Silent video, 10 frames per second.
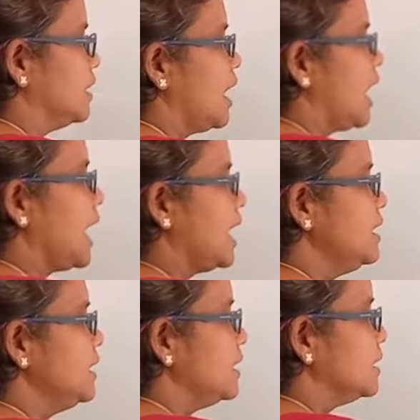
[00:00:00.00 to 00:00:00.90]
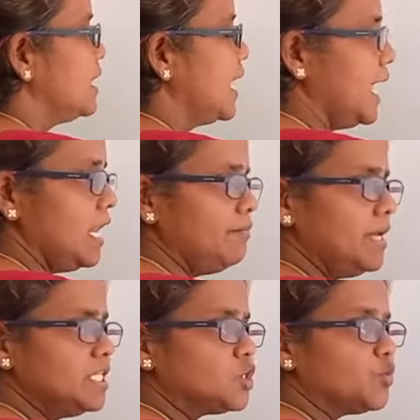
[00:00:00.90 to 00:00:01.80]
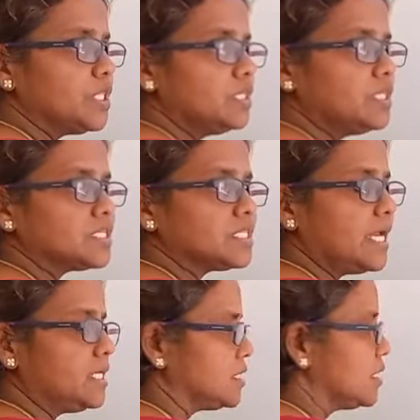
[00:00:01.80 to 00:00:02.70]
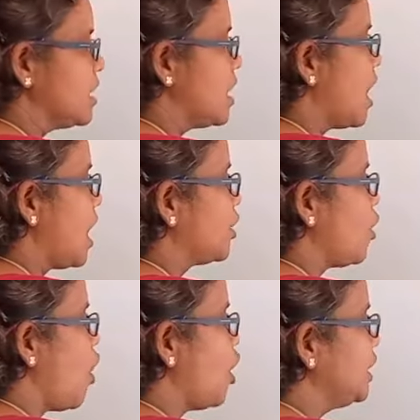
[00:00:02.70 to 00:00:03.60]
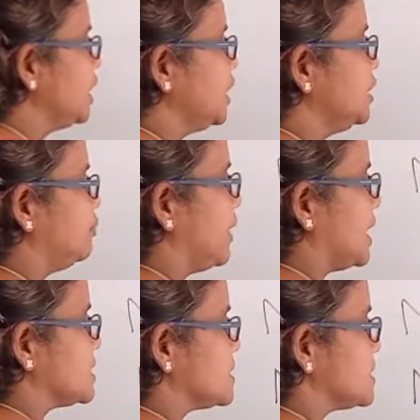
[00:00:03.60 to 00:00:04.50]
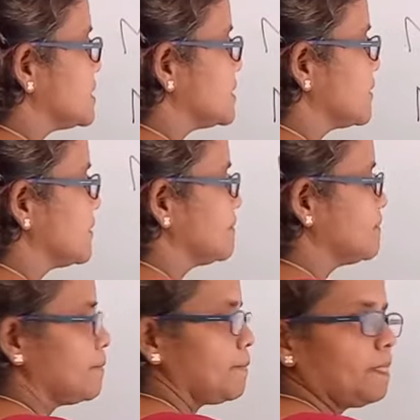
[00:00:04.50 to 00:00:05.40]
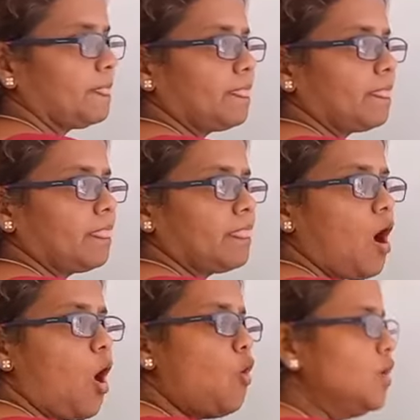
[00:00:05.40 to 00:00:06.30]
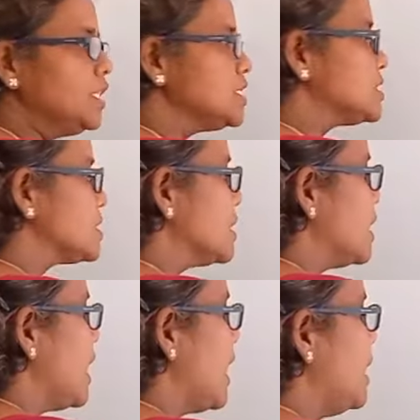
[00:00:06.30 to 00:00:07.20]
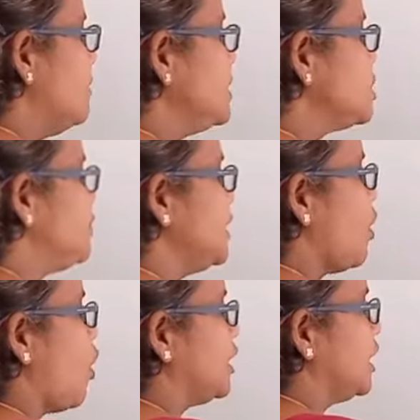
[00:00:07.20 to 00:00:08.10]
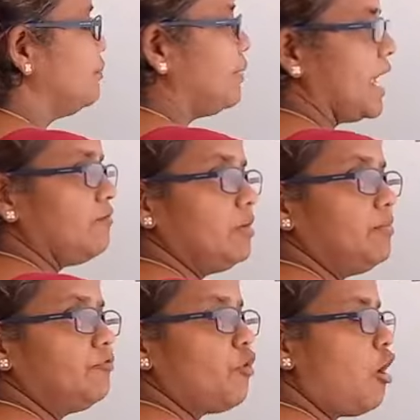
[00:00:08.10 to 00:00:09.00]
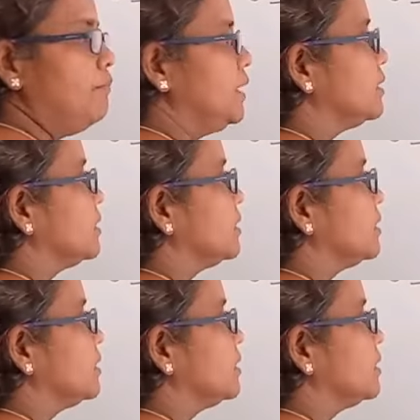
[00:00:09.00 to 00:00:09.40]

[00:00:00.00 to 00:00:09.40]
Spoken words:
And the elements within the set are ordered pairs. Now how will this elements be ordered pair will be formed?